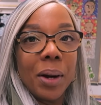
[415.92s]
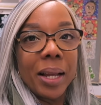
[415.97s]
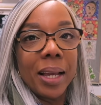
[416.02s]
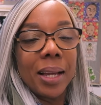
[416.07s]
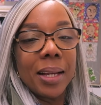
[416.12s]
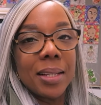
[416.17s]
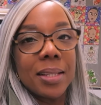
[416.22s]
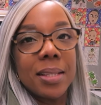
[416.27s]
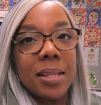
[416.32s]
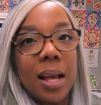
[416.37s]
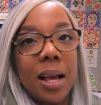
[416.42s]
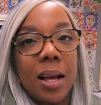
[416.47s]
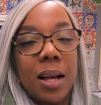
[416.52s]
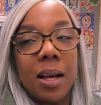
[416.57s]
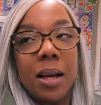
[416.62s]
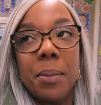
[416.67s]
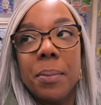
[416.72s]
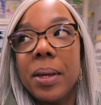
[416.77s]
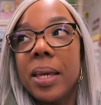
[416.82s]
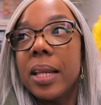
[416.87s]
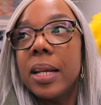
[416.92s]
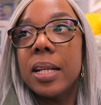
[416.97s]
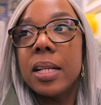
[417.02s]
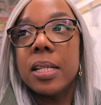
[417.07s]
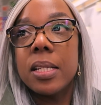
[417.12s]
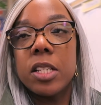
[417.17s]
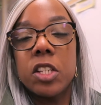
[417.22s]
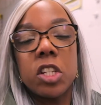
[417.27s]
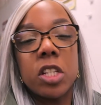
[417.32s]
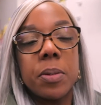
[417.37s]
right, guys, it
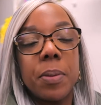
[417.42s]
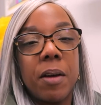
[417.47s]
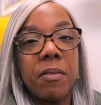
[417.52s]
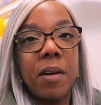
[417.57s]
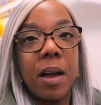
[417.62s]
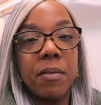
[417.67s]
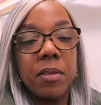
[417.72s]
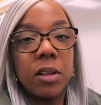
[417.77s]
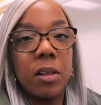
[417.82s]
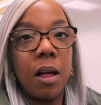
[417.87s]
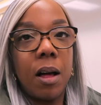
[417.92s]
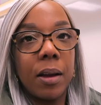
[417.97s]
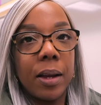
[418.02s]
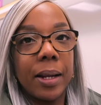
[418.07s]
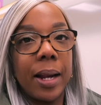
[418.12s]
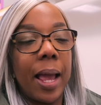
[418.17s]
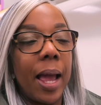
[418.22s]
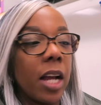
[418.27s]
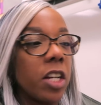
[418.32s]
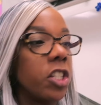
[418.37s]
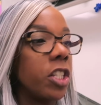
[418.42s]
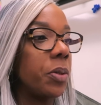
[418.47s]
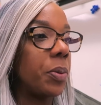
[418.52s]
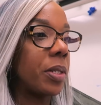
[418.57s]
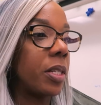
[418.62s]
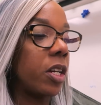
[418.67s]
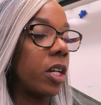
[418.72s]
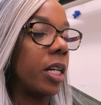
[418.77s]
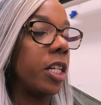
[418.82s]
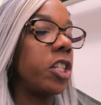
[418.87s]
is just about 5 o'clock, and I actually
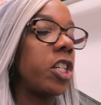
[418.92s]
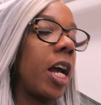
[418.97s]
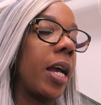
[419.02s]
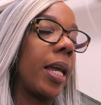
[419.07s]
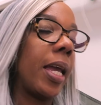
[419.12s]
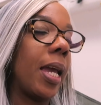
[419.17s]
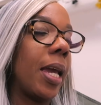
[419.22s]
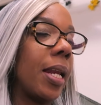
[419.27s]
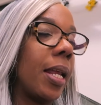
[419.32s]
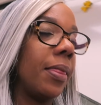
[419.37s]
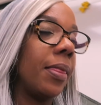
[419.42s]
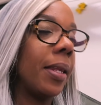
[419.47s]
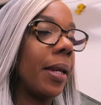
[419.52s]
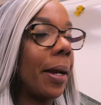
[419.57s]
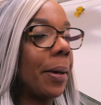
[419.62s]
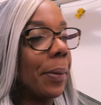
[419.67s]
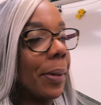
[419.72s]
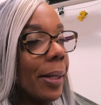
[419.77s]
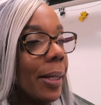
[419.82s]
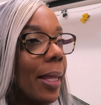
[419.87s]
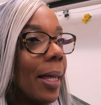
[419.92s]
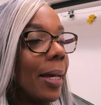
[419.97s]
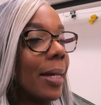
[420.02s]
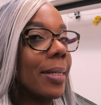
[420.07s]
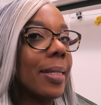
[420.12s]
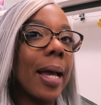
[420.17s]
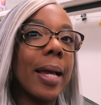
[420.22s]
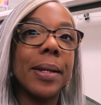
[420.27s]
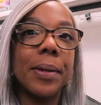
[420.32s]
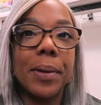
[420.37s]
wasn't gonna check in, and then I
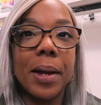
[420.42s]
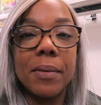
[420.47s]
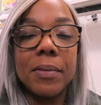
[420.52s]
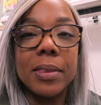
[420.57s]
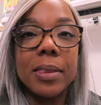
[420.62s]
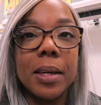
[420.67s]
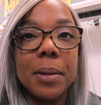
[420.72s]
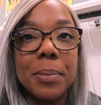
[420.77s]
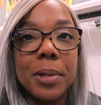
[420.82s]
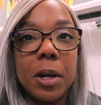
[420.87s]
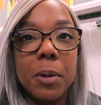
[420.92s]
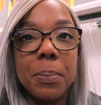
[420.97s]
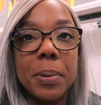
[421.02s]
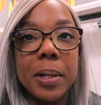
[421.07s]
realized I don't have a thumbnail